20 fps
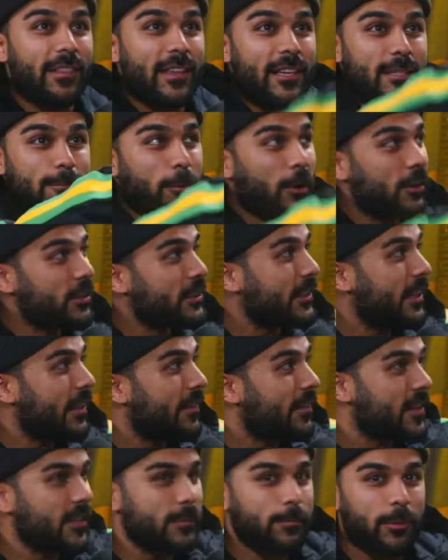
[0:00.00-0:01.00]
this person
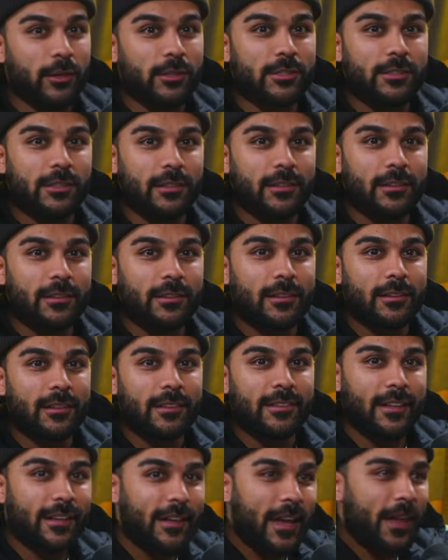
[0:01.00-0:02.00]
and this person
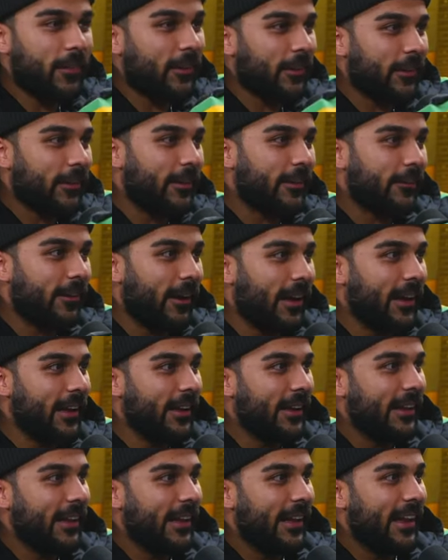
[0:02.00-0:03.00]
together right